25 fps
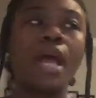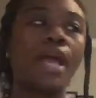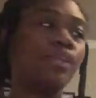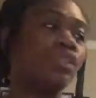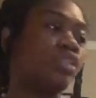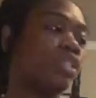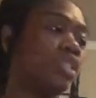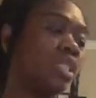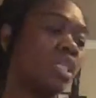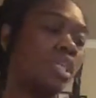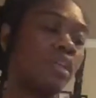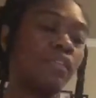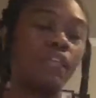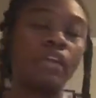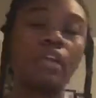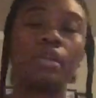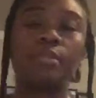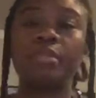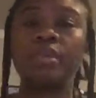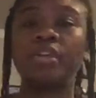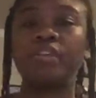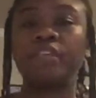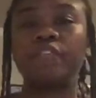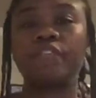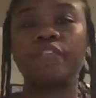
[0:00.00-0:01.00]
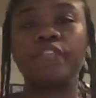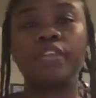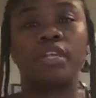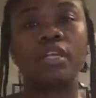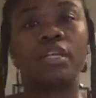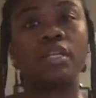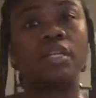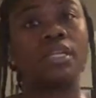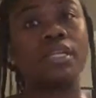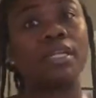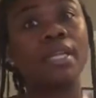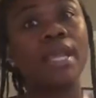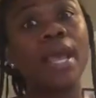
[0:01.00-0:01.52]
I used to give her the benefit
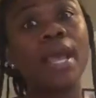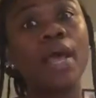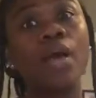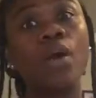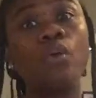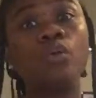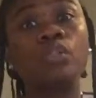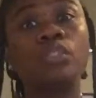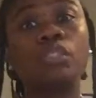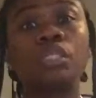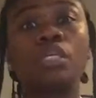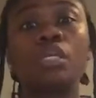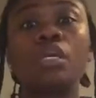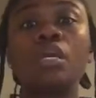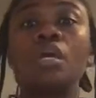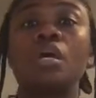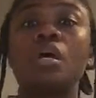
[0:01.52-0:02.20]
of the doubt,